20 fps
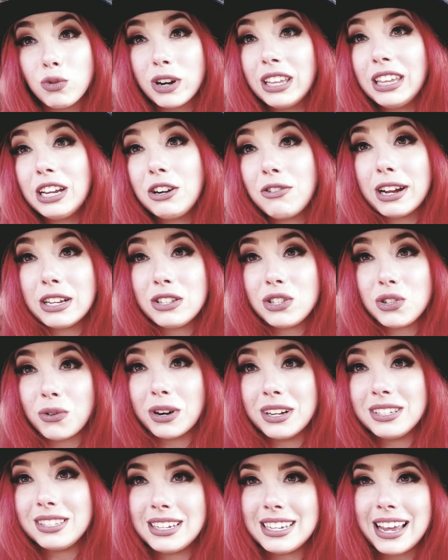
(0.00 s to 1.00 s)
really great
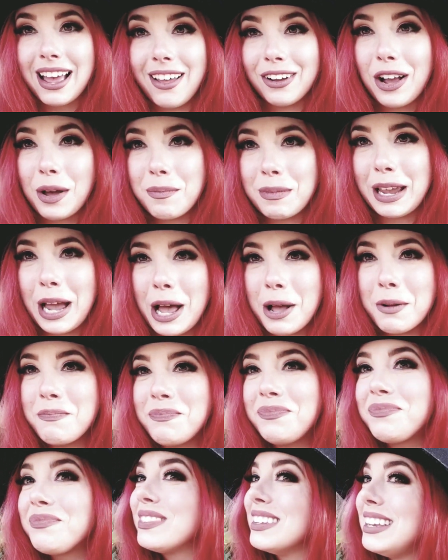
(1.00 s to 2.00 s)
stories to tell coming up.
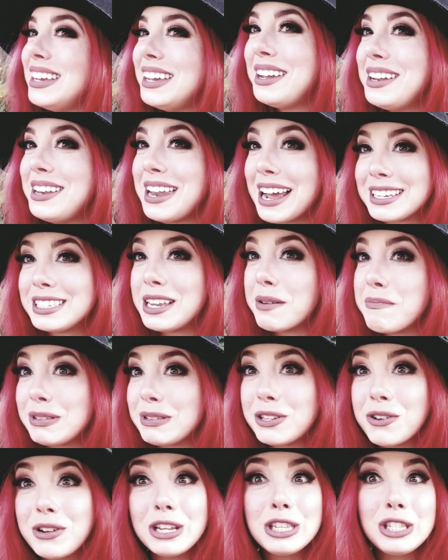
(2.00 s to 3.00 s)
Next
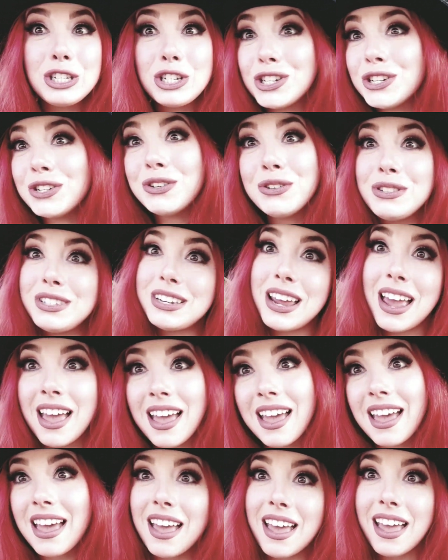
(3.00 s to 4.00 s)
episode is
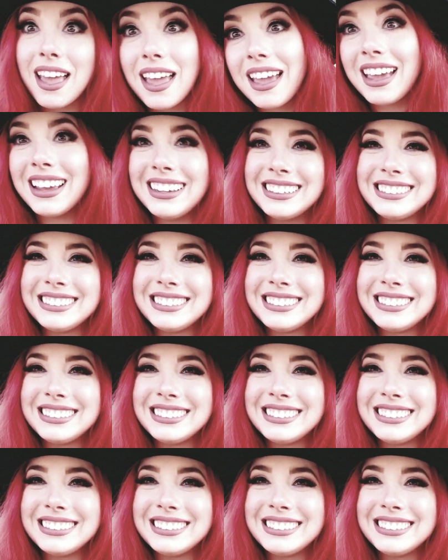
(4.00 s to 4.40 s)
Tuesday.